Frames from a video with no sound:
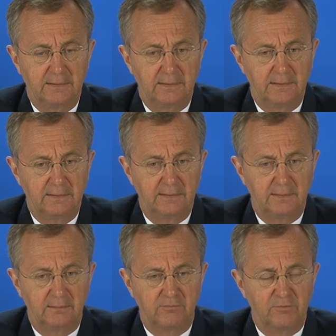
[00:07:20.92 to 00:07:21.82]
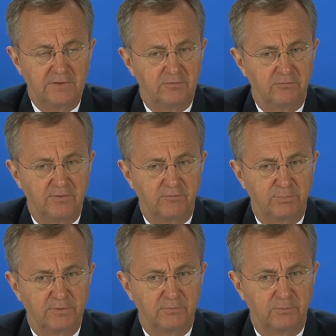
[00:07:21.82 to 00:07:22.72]
the Treaty of
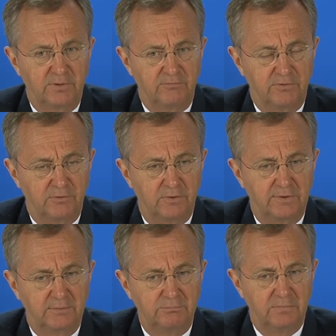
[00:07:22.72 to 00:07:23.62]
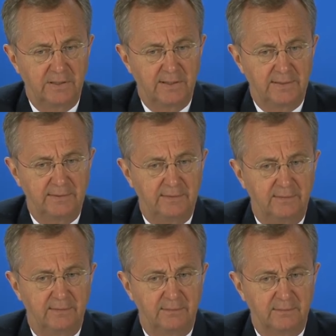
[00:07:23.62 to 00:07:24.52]
Lisbon or even earlier. And
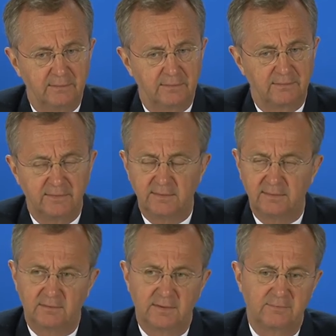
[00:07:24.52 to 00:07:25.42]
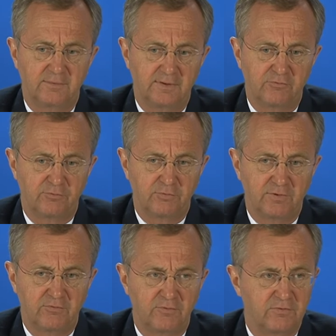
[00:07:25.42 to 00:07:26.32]
I think a catalyst for
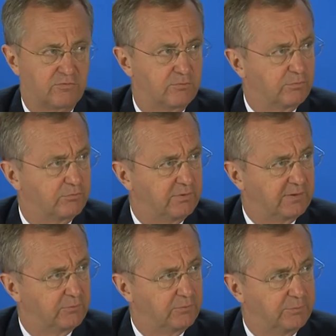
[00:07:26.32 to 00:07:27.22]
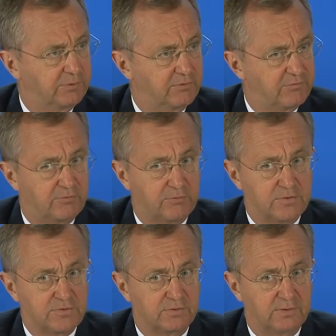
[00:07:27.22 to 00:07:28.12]
this is also the economical
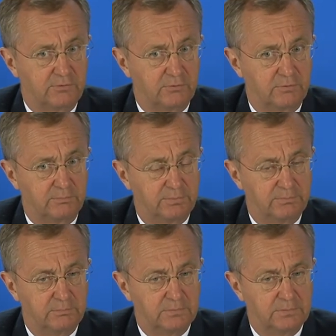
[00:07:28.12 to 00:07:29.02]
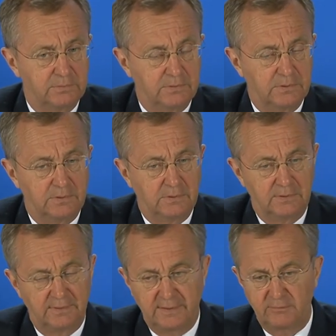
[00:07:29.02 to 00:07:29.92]
situation in Europe,
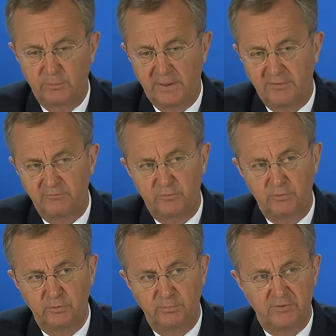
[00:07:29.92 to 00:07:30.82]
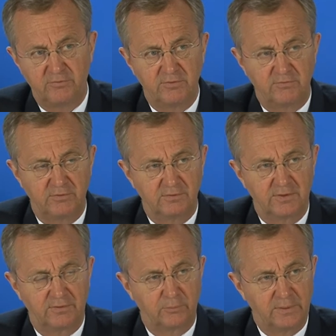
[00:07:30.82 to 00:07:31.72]
that we have to do business in
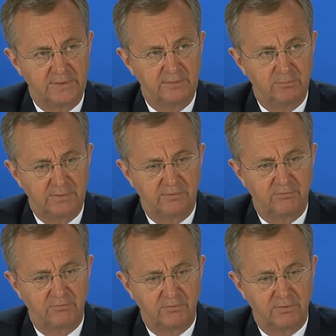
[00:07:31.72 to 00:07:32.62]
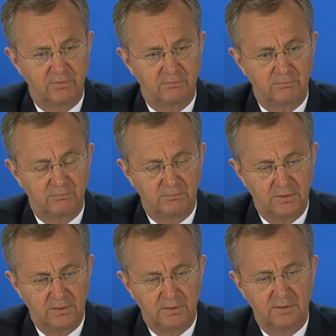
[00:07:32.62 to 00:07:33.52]
another way. It's
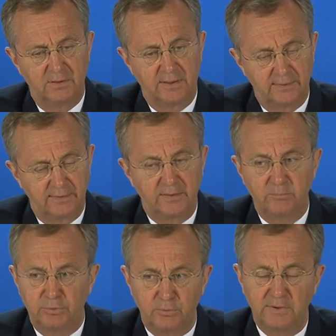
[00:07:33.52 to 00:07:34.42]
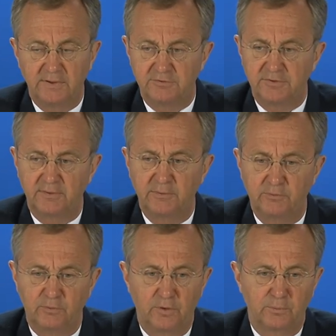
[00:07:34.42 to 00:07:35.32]
and then pooling and sharing
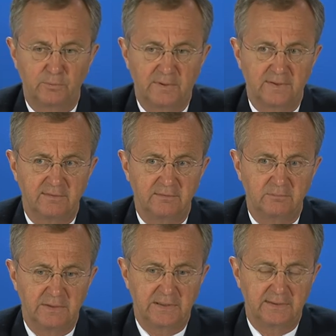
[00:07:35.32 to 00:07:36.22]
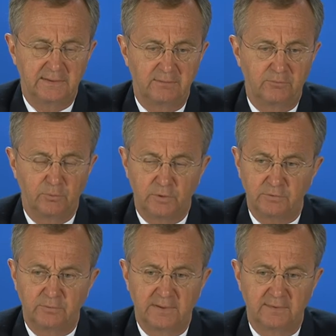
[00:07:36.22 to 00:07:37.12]
to go together and to
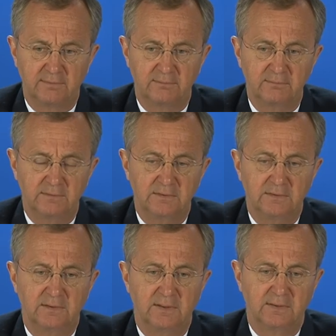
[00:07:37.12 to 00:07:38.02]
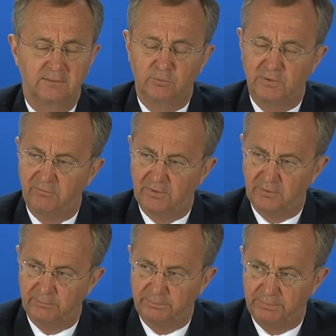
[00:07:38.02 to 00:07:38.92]
work together and to
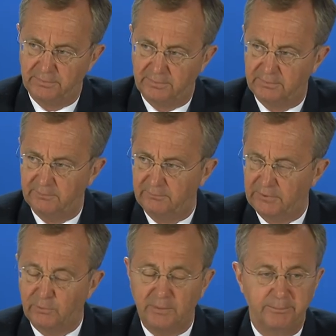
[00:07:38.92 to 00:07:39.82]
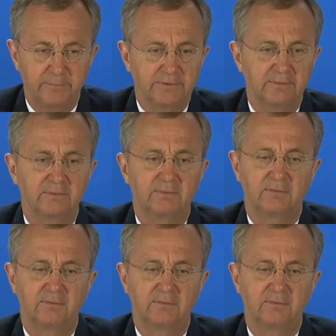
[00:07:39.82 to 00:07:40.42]
develop equipment,